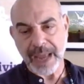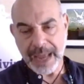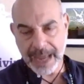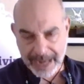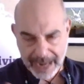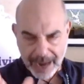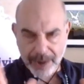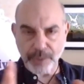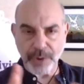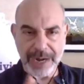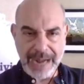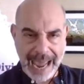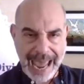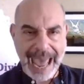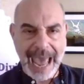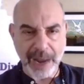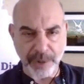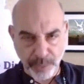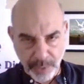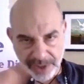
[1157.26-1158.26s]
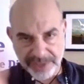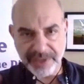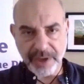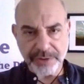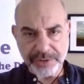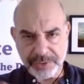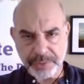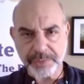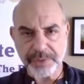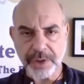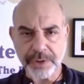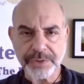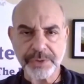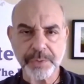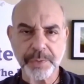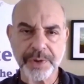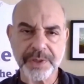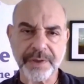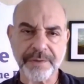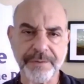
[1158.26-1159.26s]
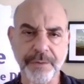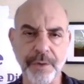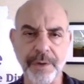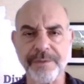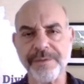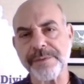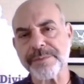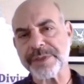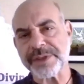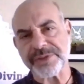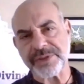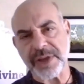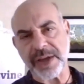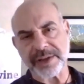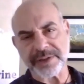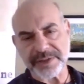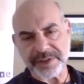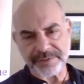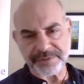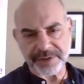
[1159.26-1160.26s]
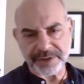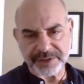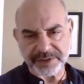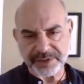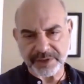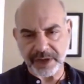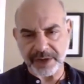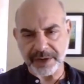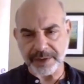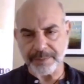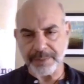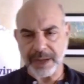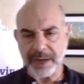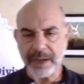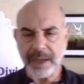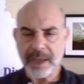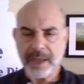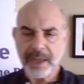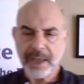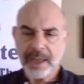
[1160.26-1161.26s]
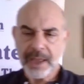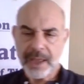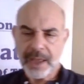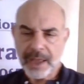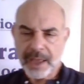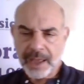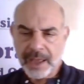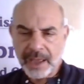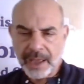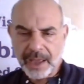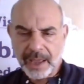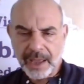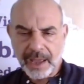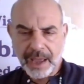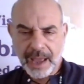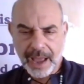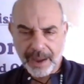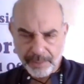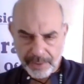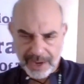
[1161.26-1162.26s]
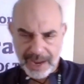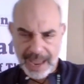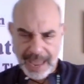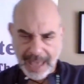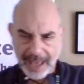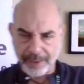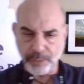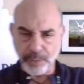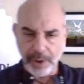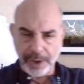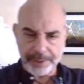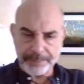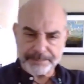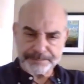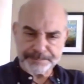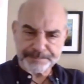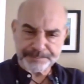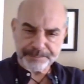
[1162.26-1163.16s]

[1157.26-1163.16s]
And I want to add one. Those were the 4 from the scientific study, but I want to add one,